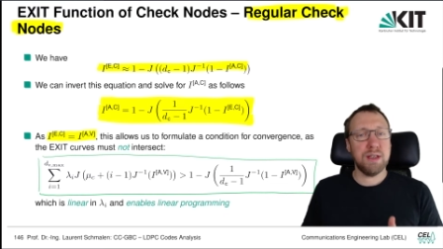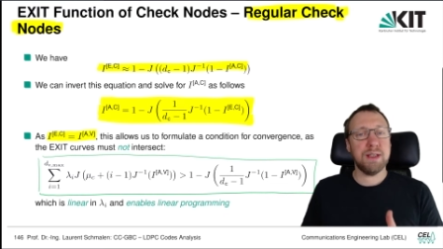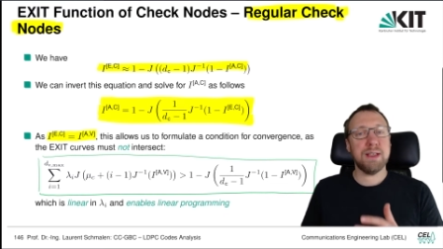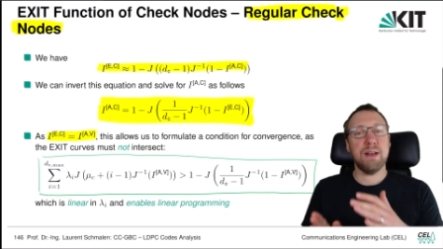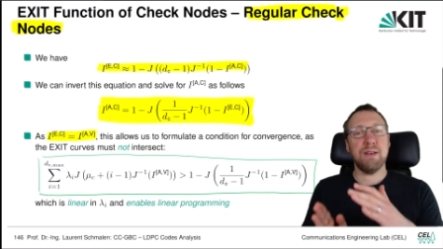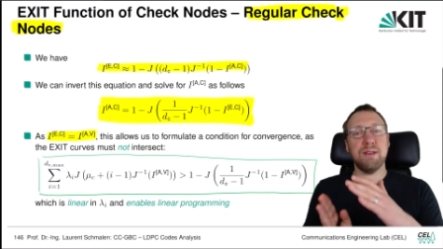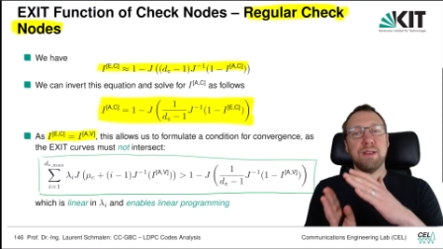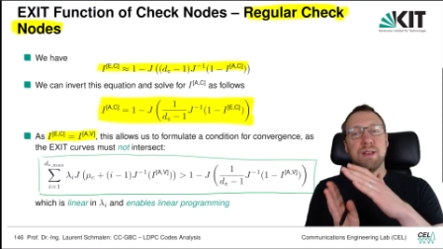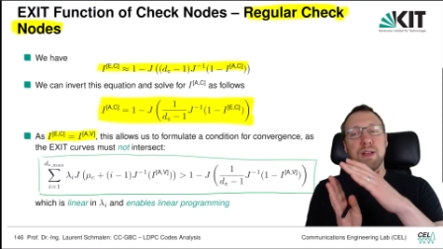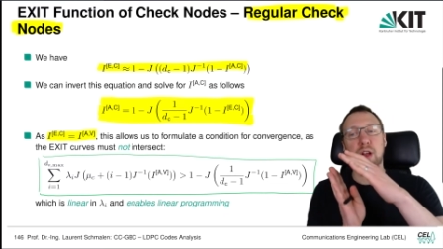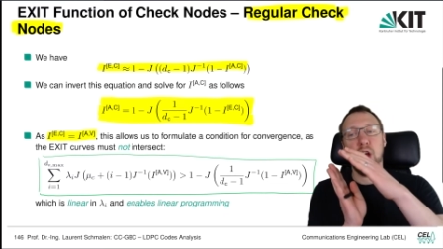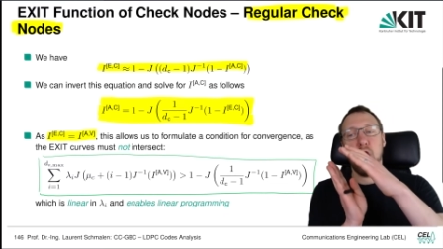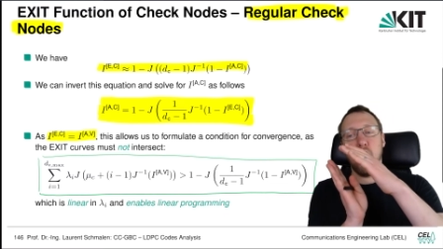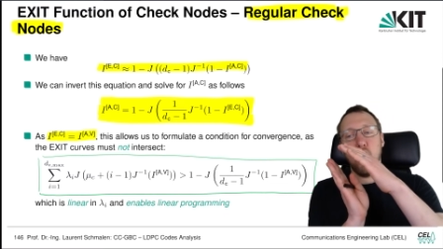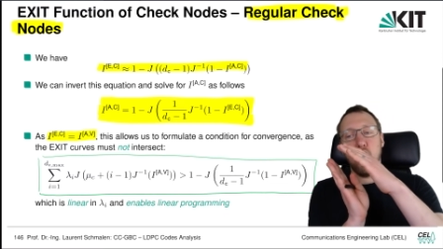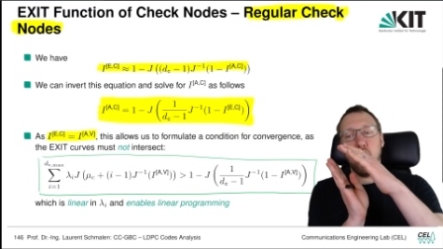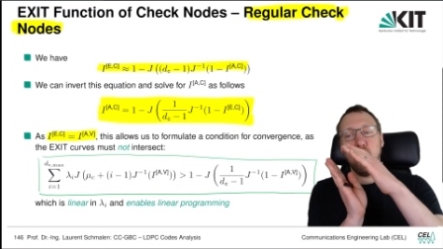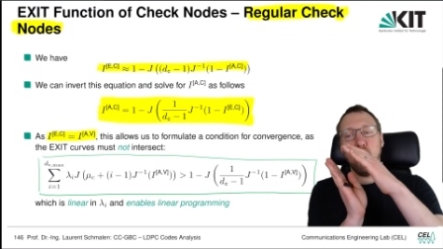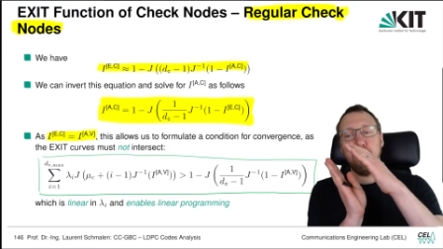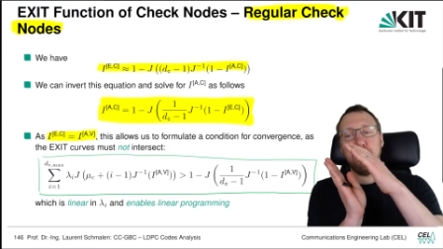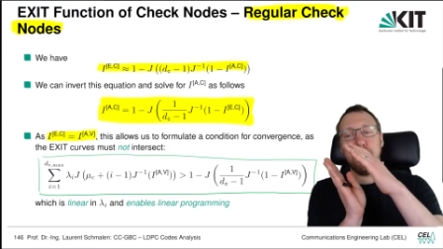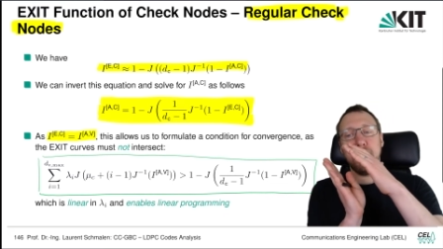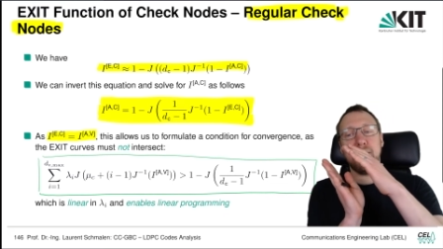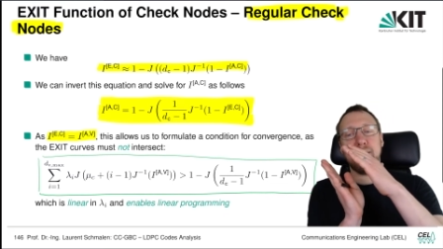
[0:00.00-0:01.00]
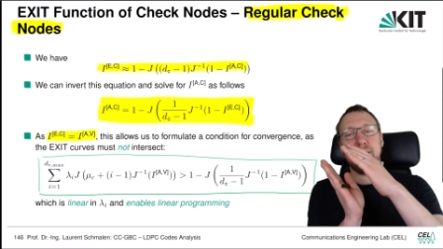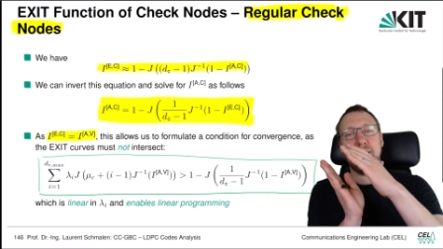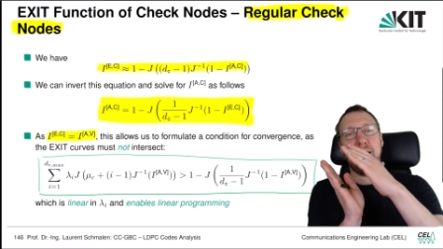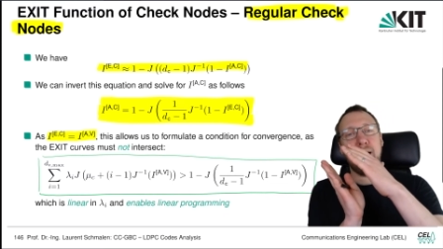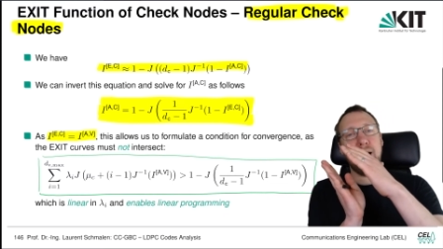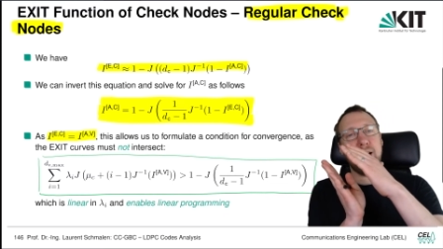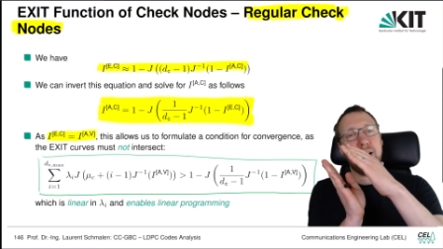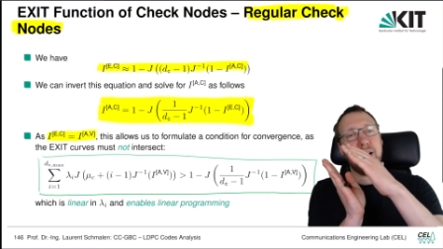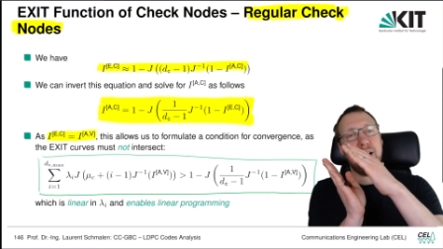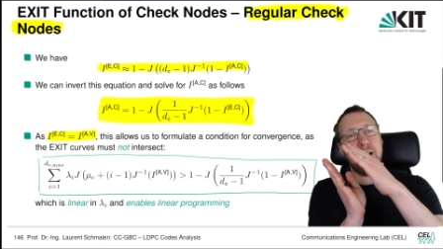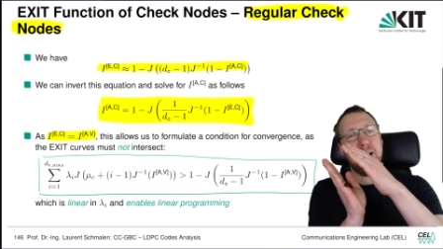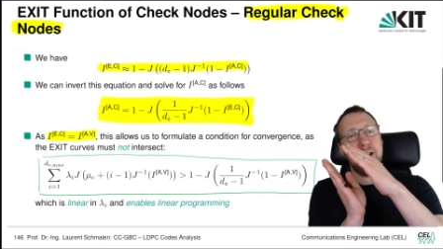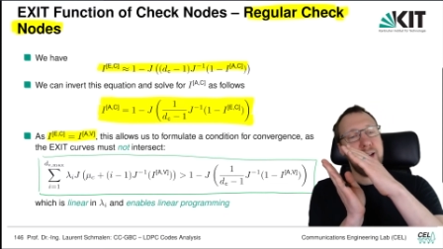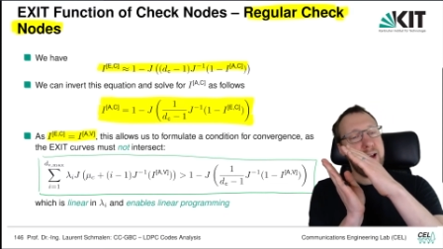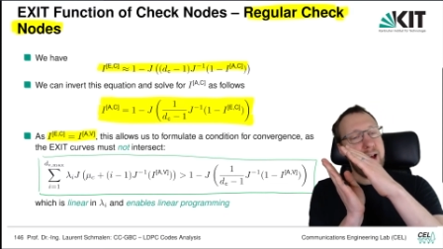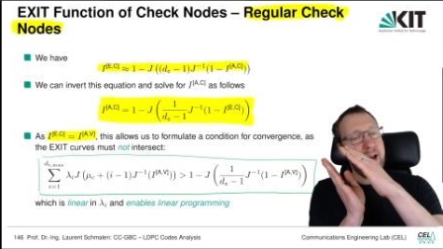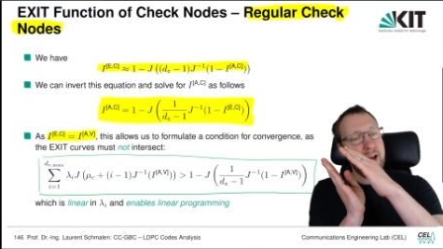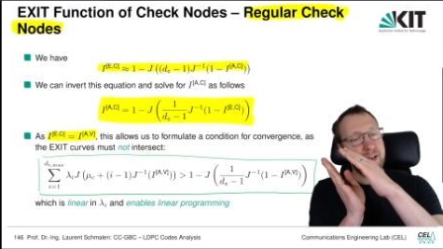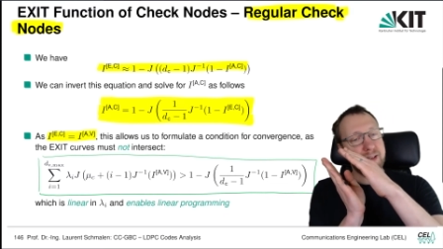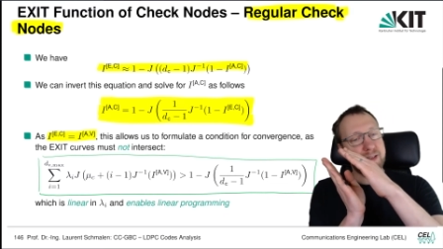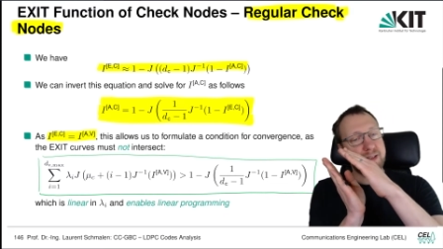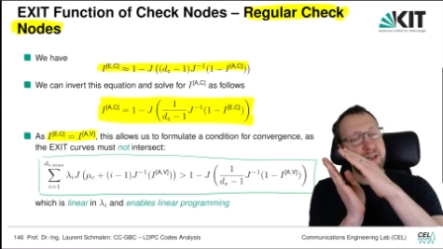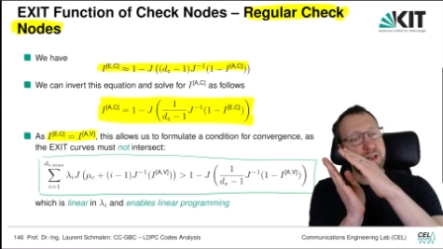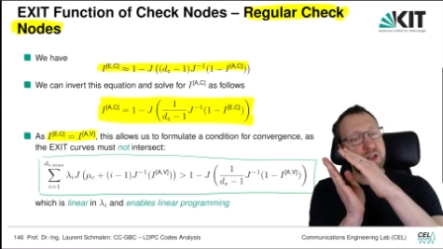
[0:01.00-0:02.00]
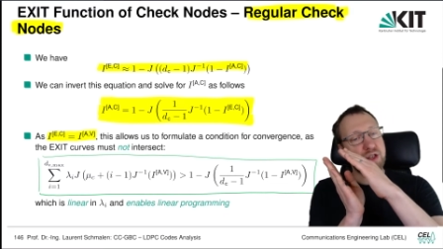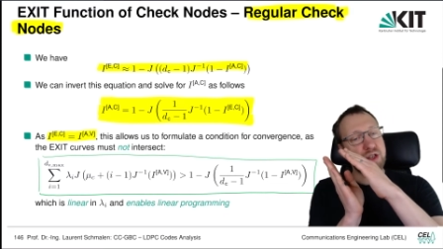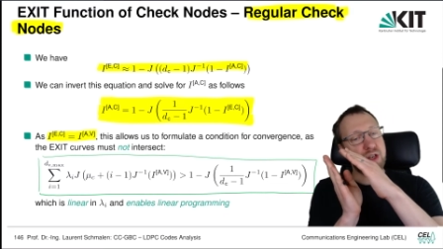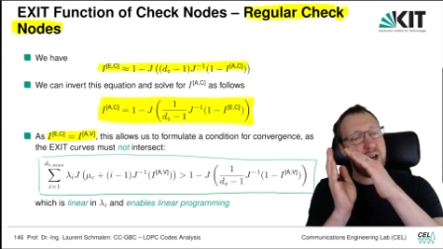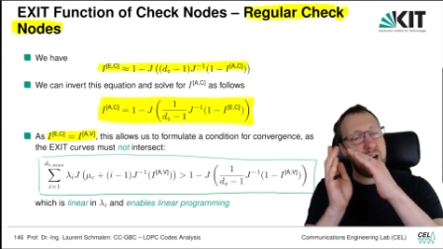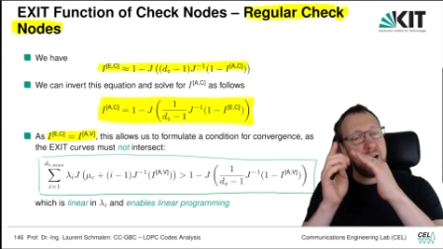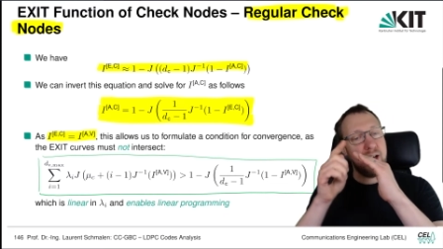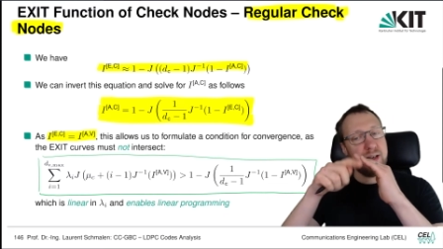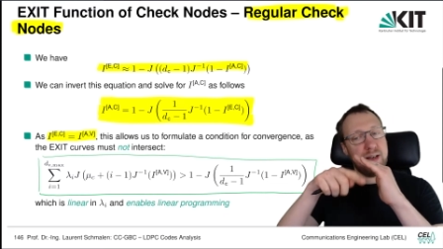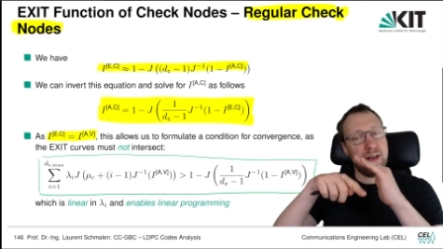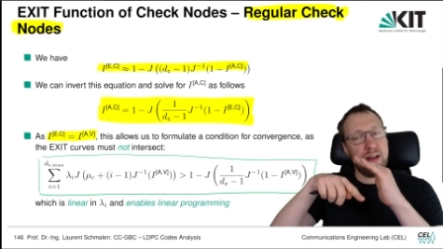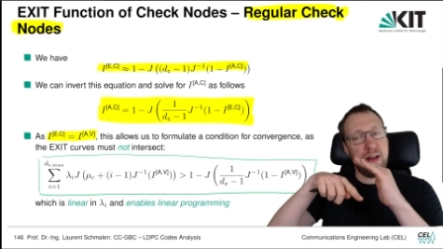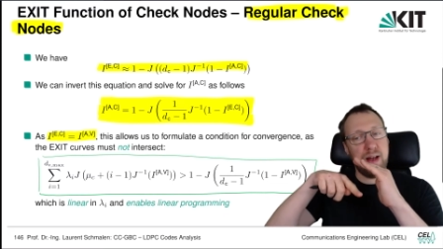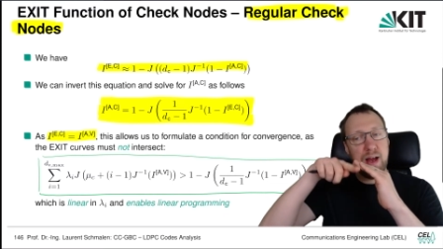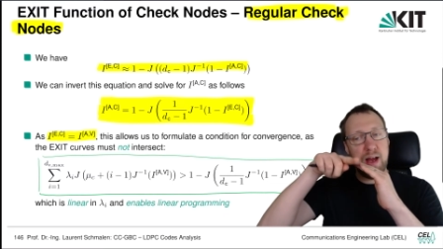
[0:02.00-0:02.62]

There's an open tunnel in the exit chart,